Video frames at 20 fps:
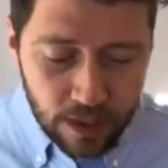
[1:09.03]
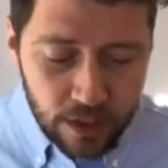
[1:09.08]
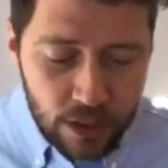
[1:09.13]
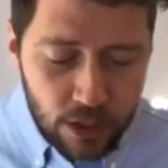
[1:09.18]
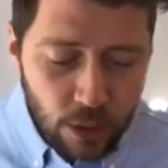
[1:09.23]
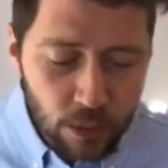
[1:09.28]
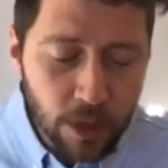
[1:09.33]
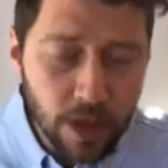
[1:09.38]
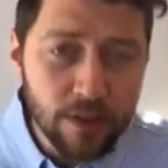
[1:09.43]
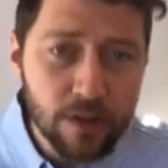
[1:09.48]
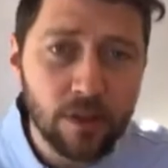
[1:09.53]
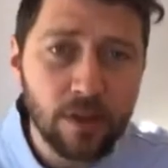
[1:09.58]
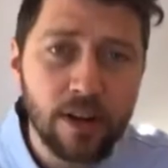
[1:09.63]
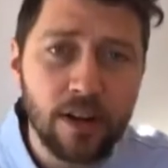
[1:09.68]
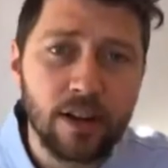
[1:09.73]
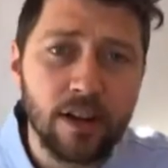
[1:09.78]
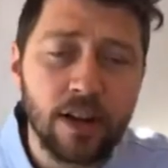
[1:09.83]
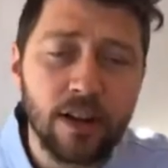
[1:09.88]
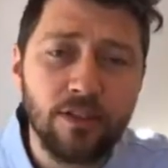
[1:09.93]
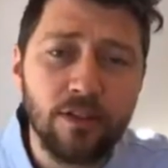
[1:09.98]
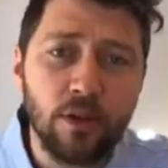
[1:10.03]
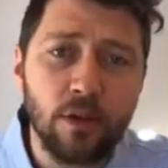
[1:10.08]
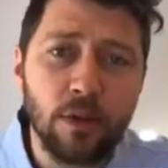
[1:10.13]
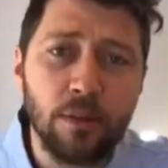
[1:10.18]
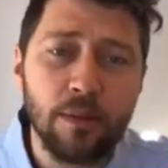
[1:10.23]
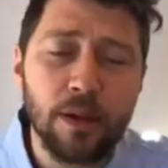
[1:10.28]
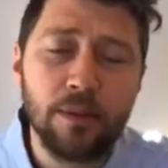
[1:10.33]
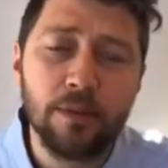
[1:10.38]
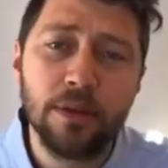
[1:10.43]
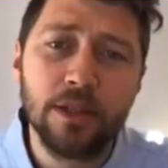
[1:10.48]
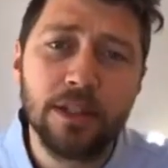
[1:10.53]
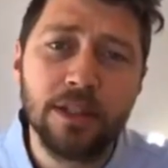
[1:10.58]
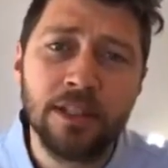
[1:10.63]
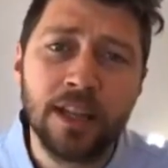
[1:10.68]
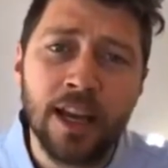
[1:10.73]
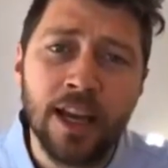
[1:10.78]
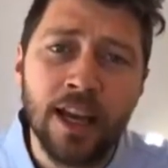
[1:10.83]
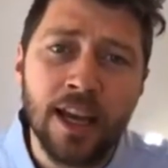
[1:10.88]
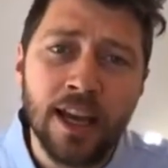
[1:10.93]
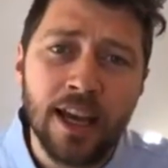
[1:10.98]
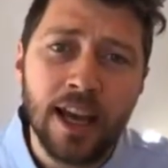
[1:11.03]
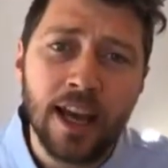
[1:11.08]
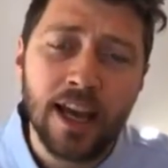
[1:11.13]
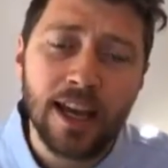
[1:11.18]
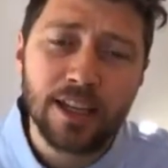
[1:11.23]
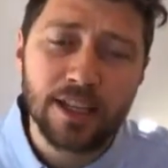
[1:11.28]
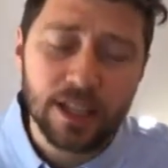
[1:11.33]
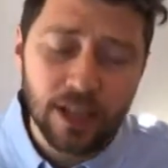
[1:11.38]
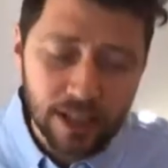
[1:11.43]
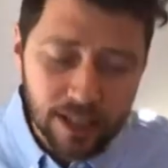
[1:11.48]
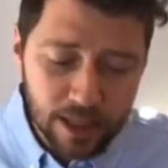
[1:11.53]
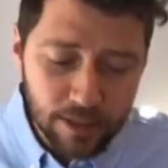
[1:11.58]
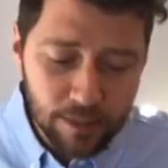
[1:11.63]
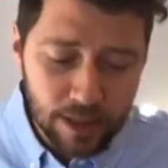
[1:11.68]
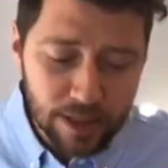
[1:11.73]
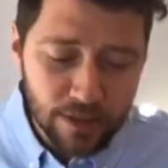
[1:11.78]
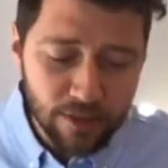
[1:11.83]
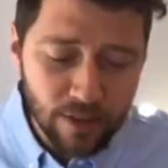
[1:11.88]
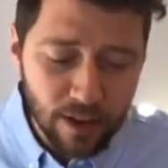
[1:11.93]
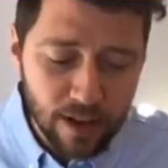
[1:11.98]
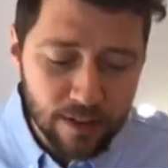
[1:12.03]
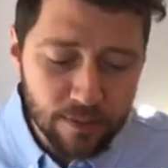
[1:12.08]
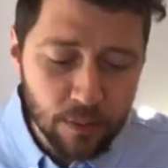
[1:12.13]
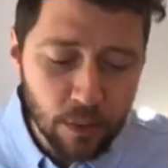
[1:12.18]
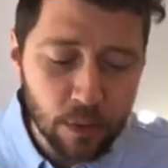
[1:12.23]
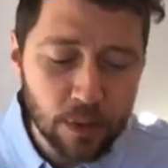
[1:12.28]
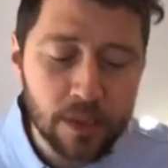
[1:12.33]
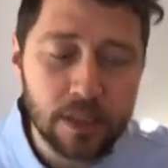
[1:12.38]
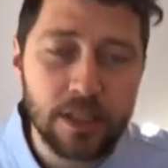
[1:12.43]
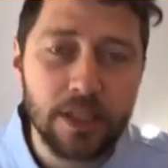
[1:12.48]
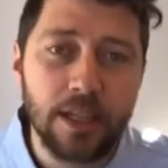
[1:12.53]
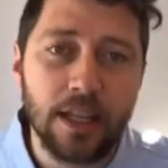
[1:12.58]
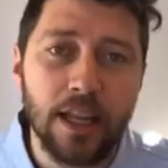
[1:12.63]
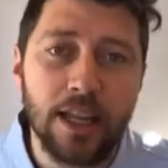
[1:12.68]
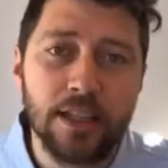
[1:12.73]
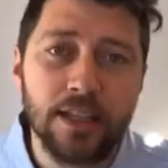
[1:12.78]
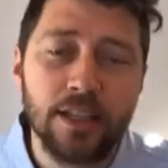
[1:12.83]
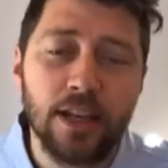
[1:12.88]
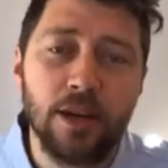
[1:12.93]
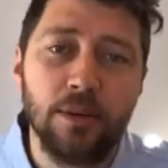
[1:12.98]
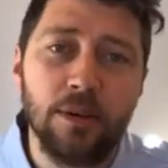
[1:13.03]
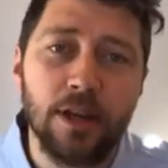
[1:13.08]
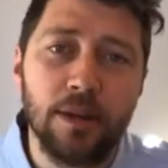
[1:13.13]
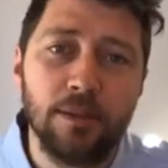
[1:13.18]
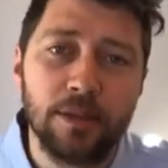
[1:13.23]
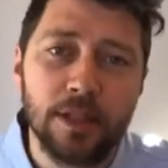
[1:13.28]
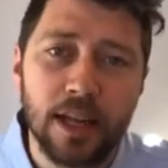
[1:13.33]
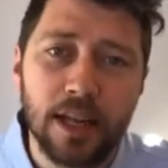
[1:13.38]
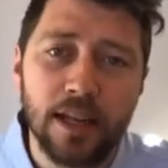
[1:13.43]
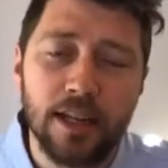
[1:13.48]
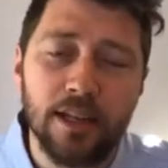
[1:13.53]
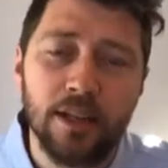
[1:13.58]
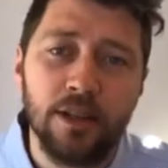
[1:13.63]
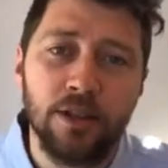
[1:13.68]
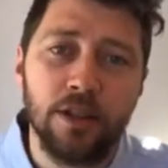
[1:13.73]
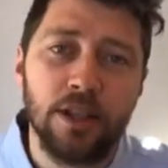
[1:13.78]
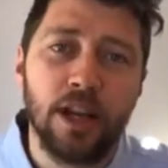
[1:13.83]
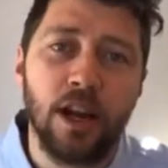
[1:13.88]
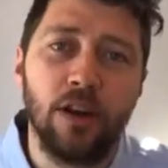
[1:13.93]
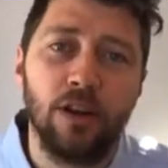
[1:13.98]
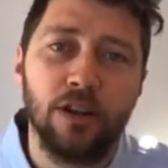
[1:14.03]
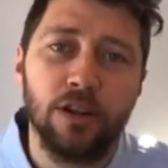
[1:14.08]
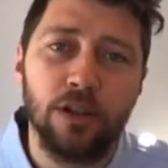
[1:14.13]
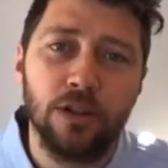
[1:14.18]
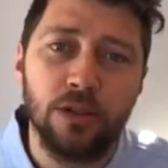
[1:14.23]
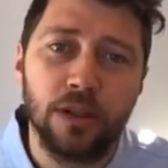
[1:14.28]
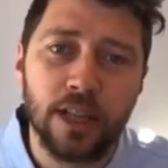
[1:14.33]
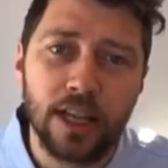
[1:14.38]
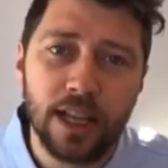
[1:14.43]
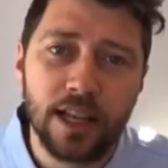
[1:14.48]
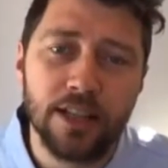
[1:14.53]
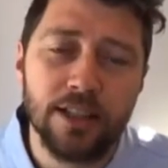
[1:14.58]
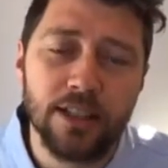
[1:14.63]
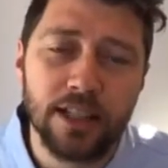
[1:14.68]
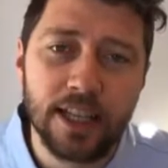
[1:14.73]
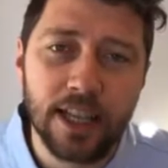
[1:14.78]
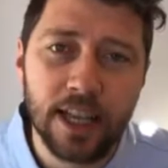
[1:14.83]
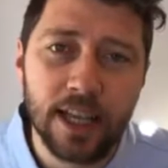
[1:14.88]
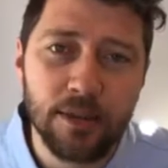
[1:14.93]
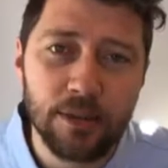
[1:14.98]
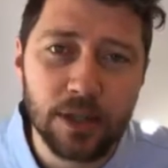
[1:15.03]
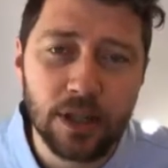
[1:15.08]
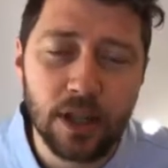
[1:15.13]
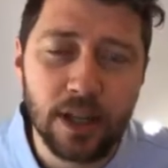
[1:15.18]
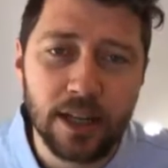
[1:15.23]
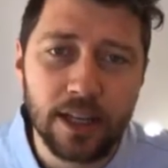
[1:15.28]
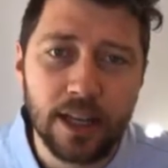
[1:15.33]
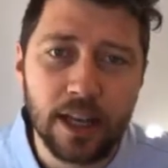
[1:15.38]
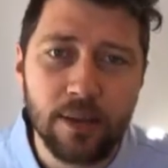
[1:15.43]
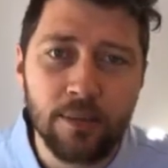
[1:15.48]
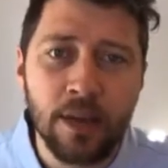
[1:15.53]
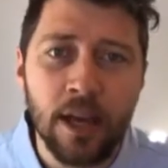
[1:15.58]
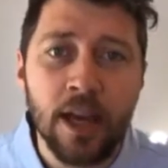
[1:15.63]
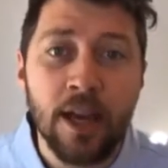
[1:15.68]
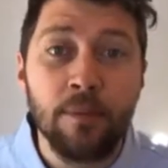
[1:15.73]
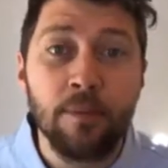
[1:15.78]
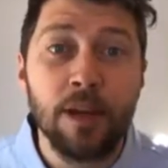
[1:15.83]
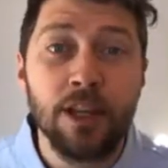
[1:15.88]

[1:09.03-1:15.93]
So we have 394 members signed up. That's 5 more since last time we updated. Encourage you again to keep signing up.